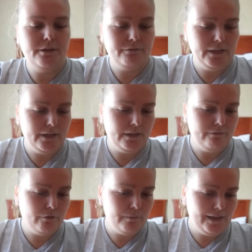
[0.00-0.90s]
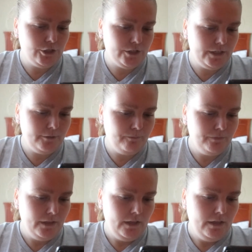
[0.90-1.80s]
of like information.
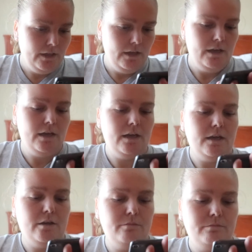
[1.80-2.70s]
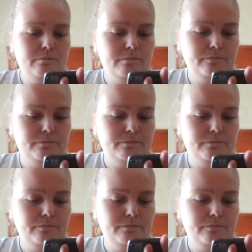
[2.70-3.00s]
Um,